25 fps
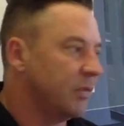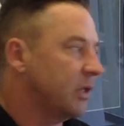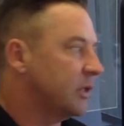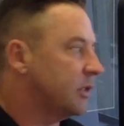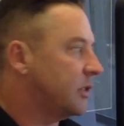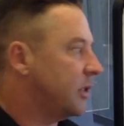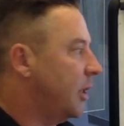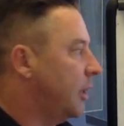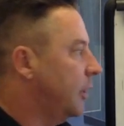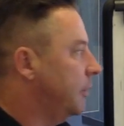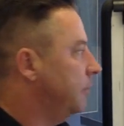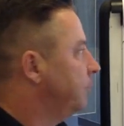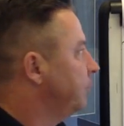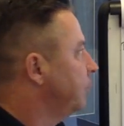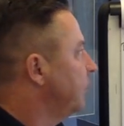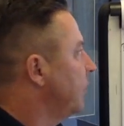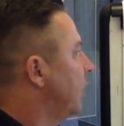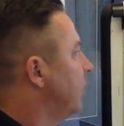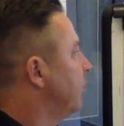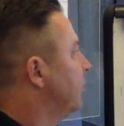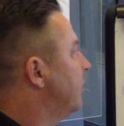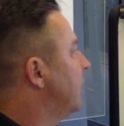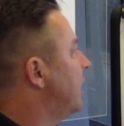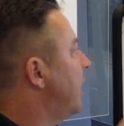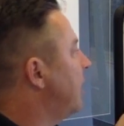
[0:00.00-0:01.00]
So
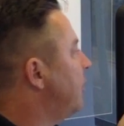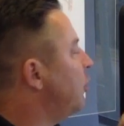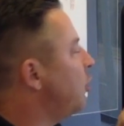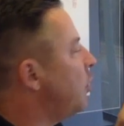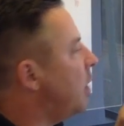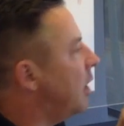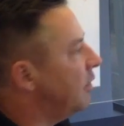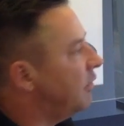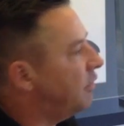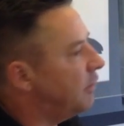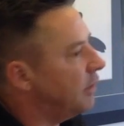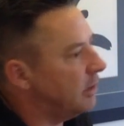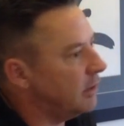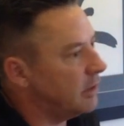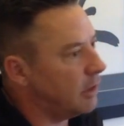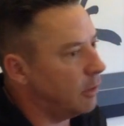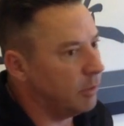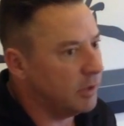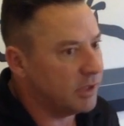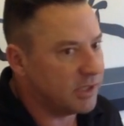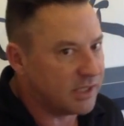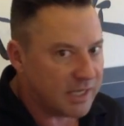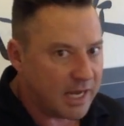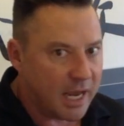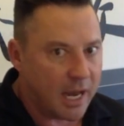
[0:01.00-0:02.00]
the number one thing that
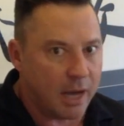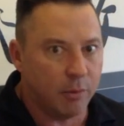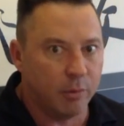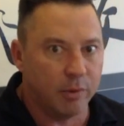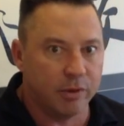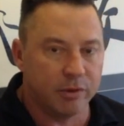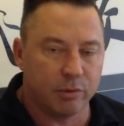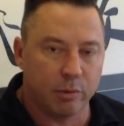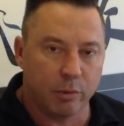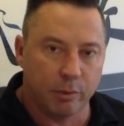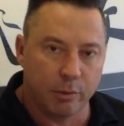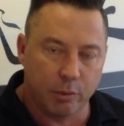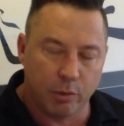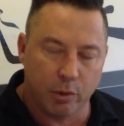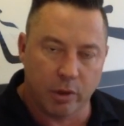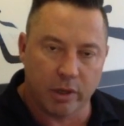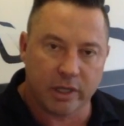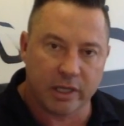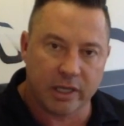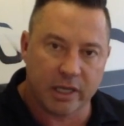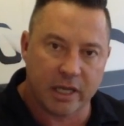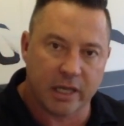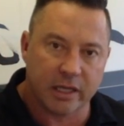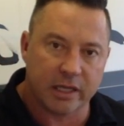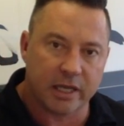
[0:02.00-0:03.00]
we start with when we're
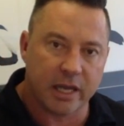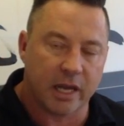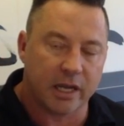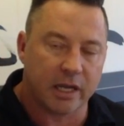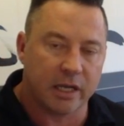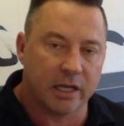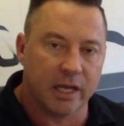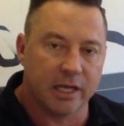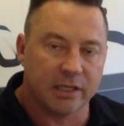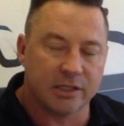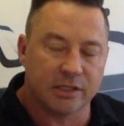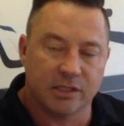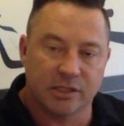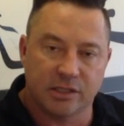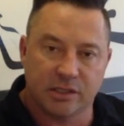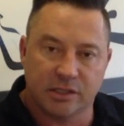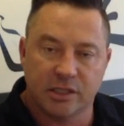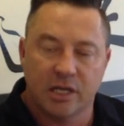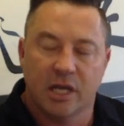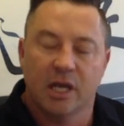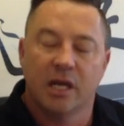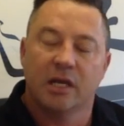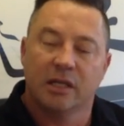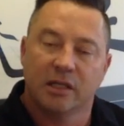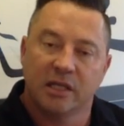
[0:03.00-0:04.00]
working in
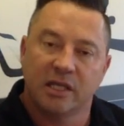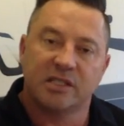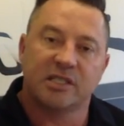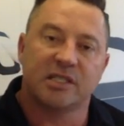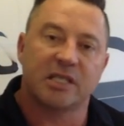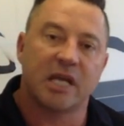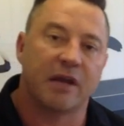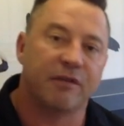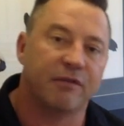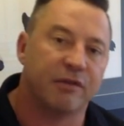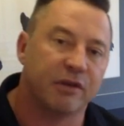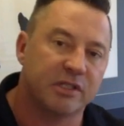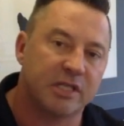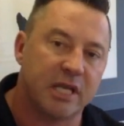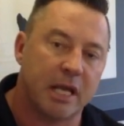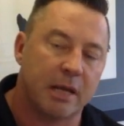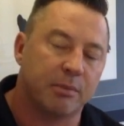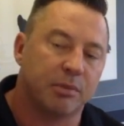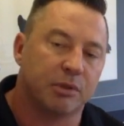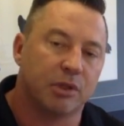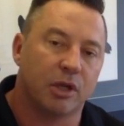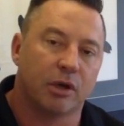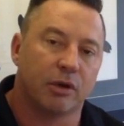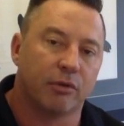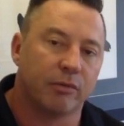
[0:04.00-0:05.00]
calculations, let's say for
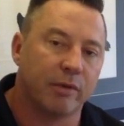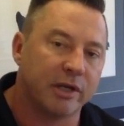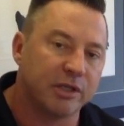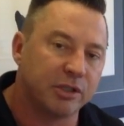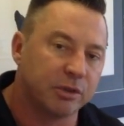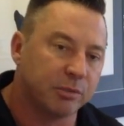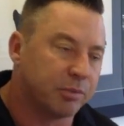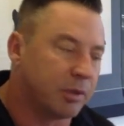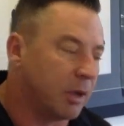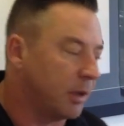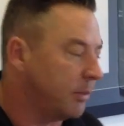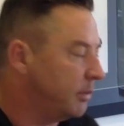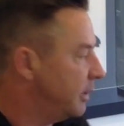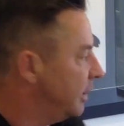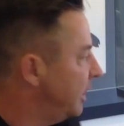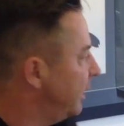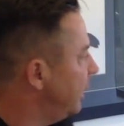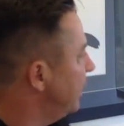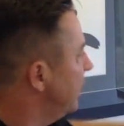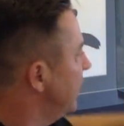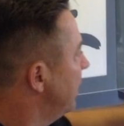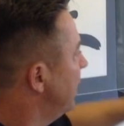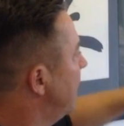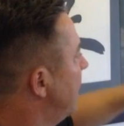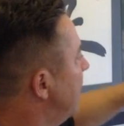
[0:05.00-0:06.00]
example on a rental
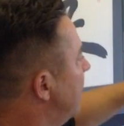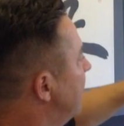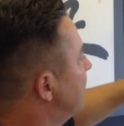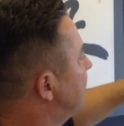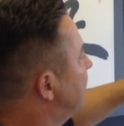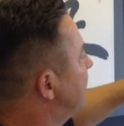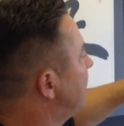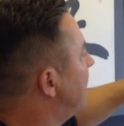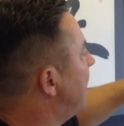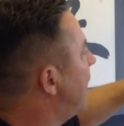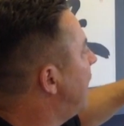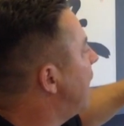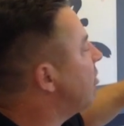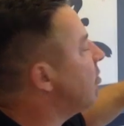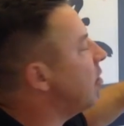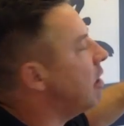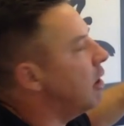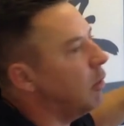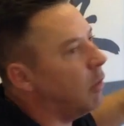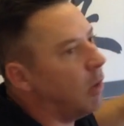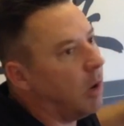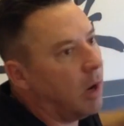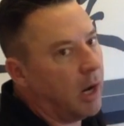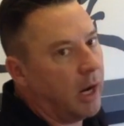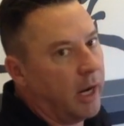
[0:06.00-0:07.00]
property, is the
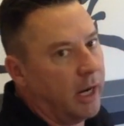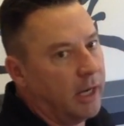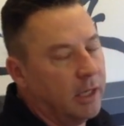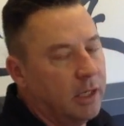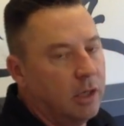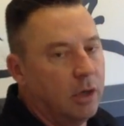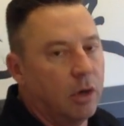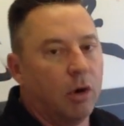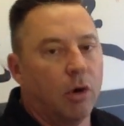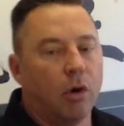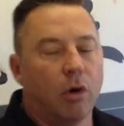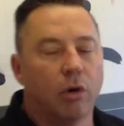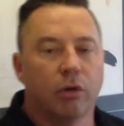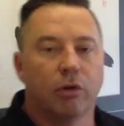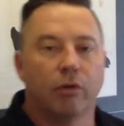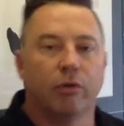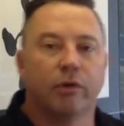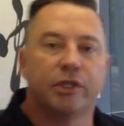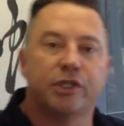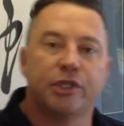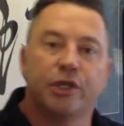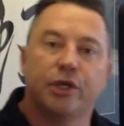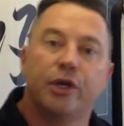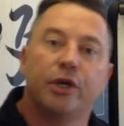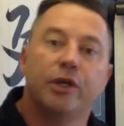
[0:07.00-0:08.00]
ROI, or the
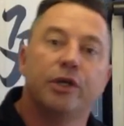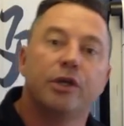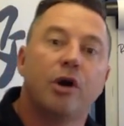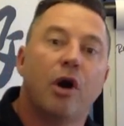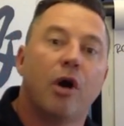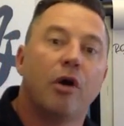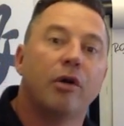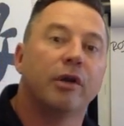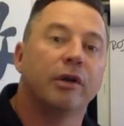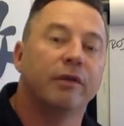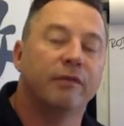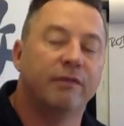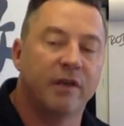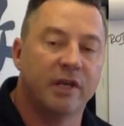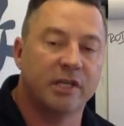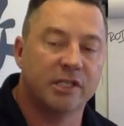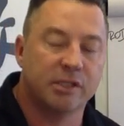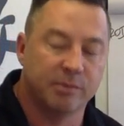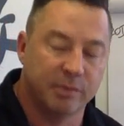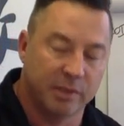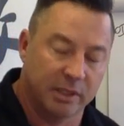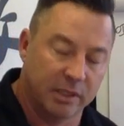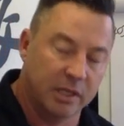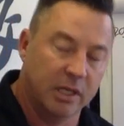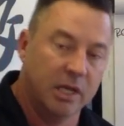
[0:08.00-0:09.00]
return on
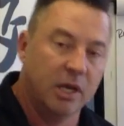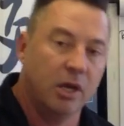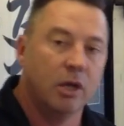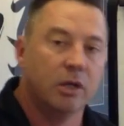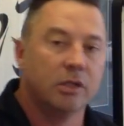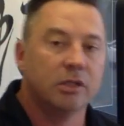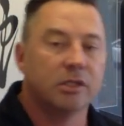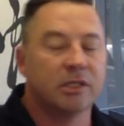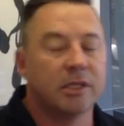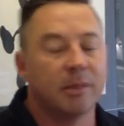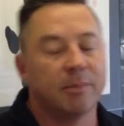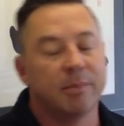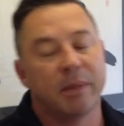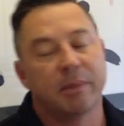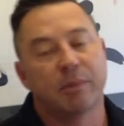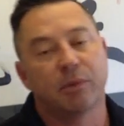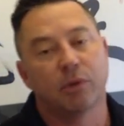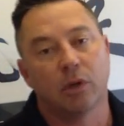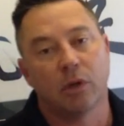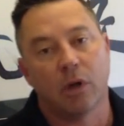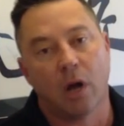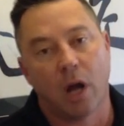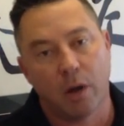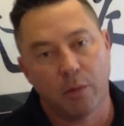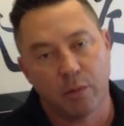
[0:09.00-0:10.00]
investment. Some
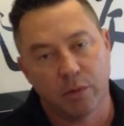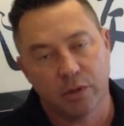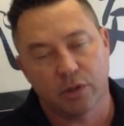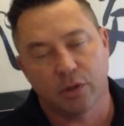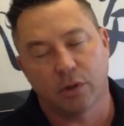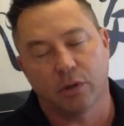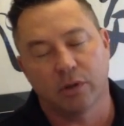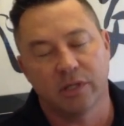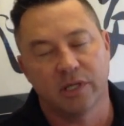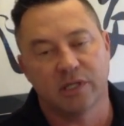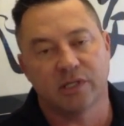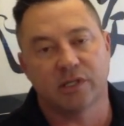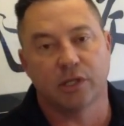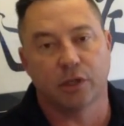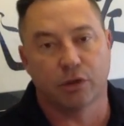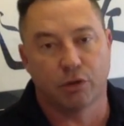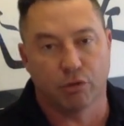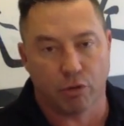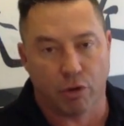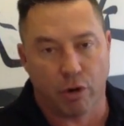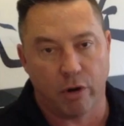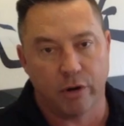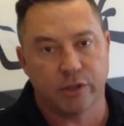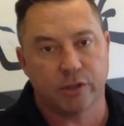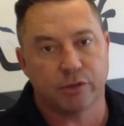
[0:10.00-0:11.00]
people, I would call this a
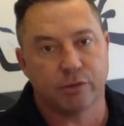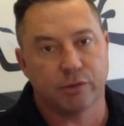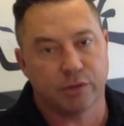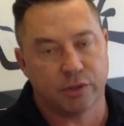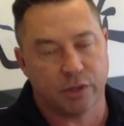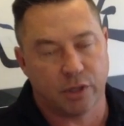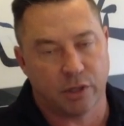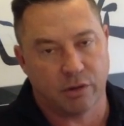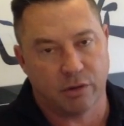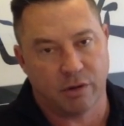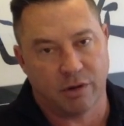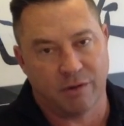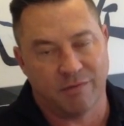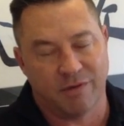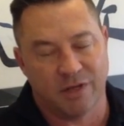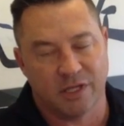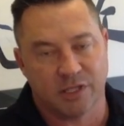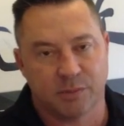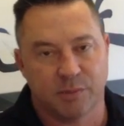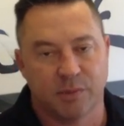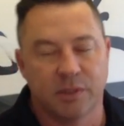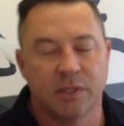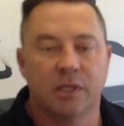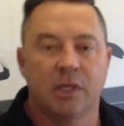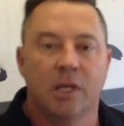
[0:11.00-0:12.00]
gross return on
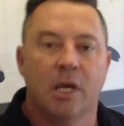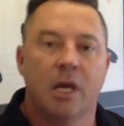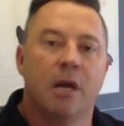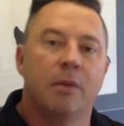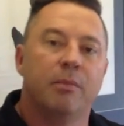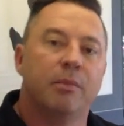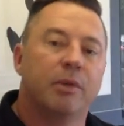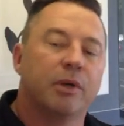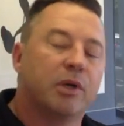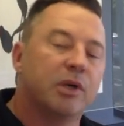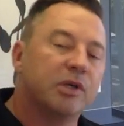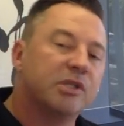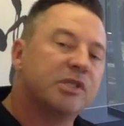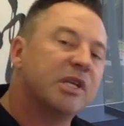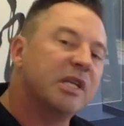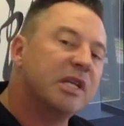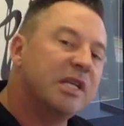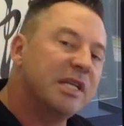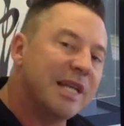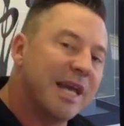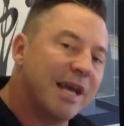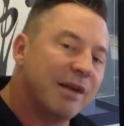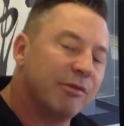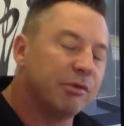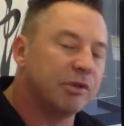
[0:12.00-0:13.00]
investment, because the
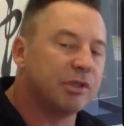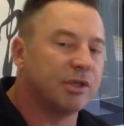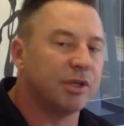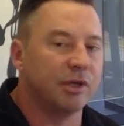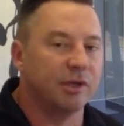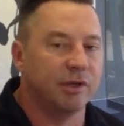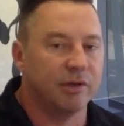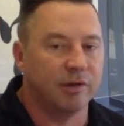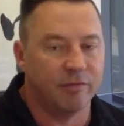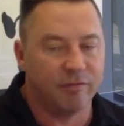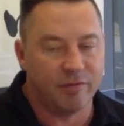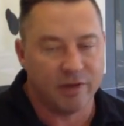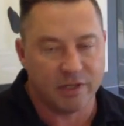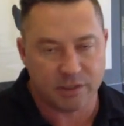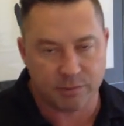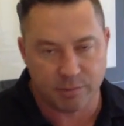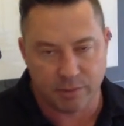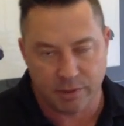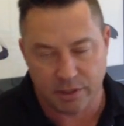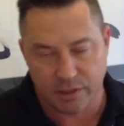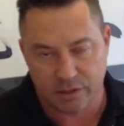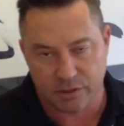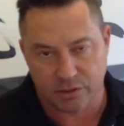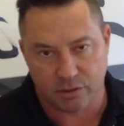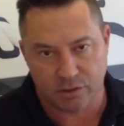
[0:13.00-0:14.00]
net return on
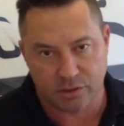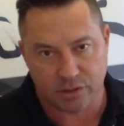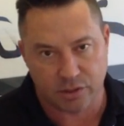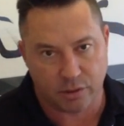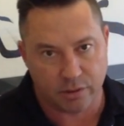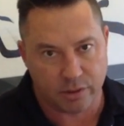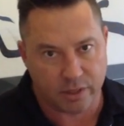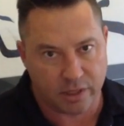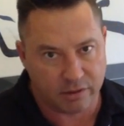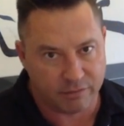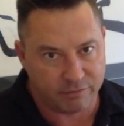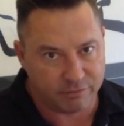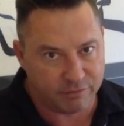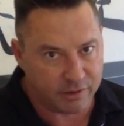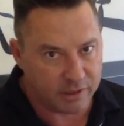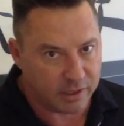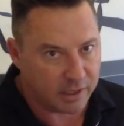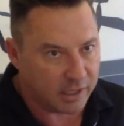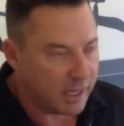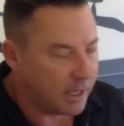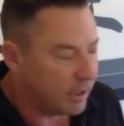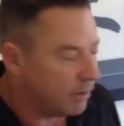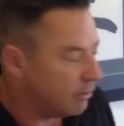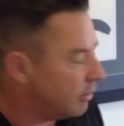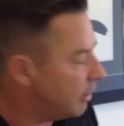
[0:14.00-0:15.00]
investment is also another figure
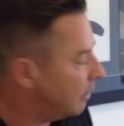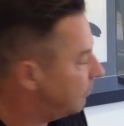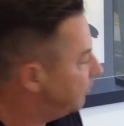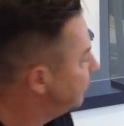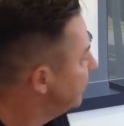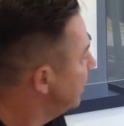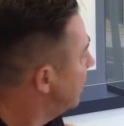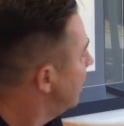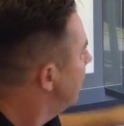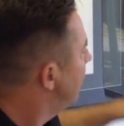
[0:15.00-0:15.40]
later on.